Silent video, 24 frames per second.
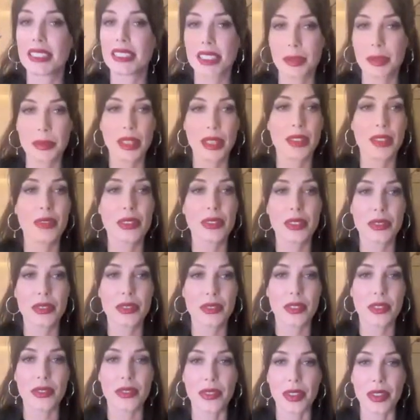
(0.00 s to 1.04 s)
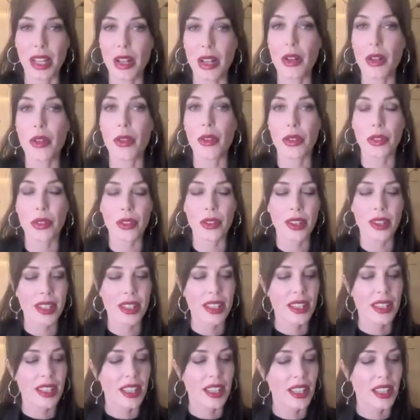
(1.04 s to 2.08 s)
some level of health,
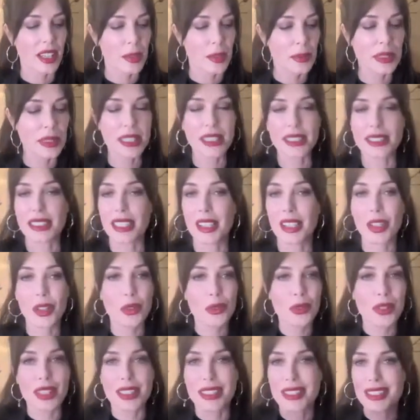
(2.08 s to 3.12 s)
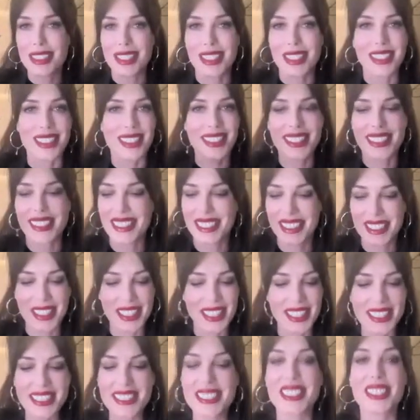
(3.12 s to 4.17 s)
because I know that's
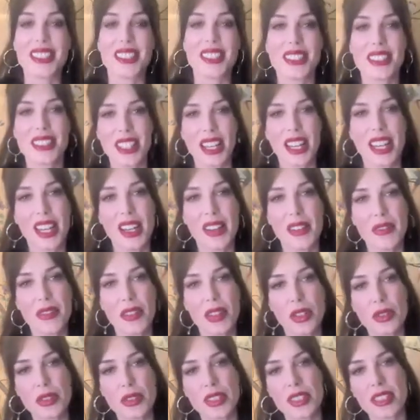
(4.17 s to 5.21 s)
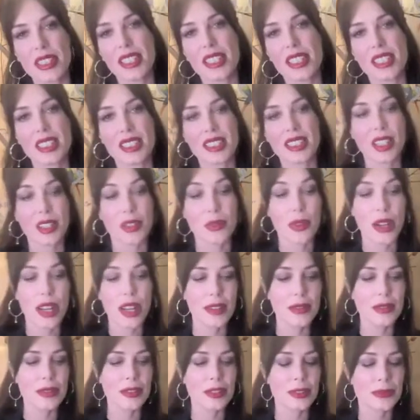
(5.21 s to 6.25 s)
easy to have those things
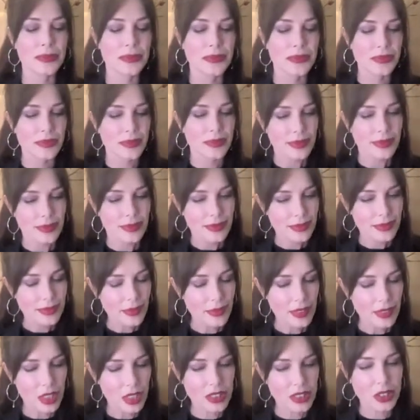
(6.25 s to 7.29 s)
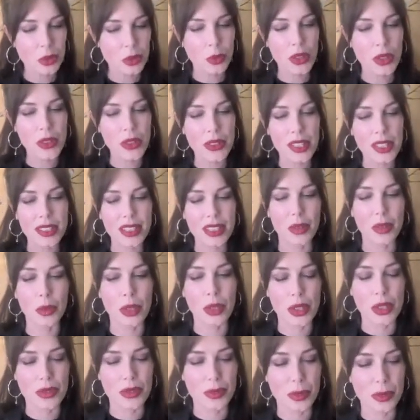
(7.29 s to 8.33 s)
unravel. So one thing that
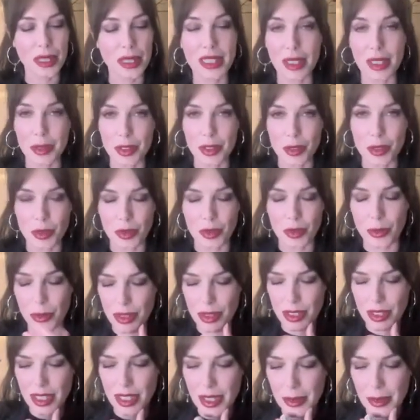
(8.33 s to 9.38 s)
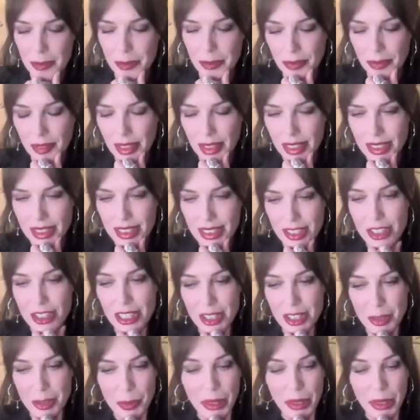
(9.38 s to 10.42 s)
worked for me that was
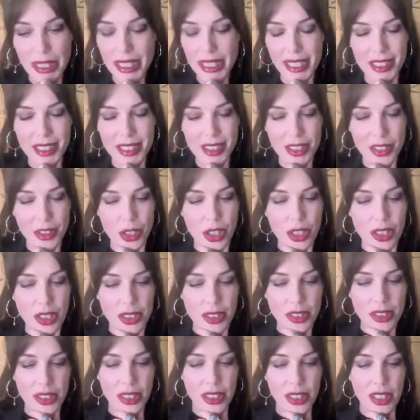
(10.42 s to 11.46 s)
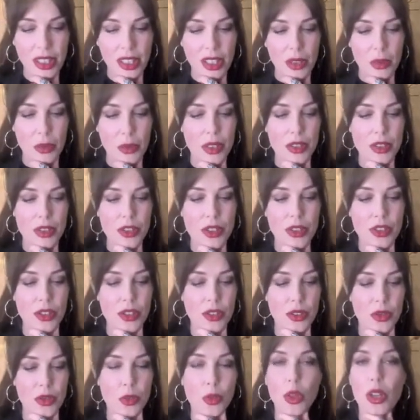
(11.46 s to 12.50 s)
suggested by an excellent doctor was to
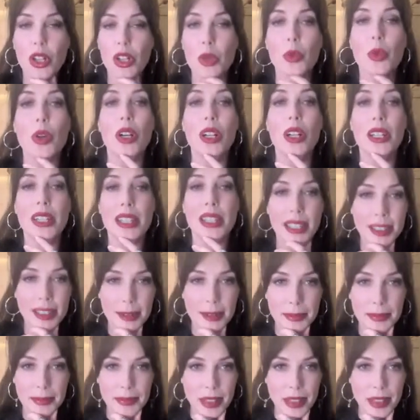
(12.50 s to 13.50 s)
do water walking,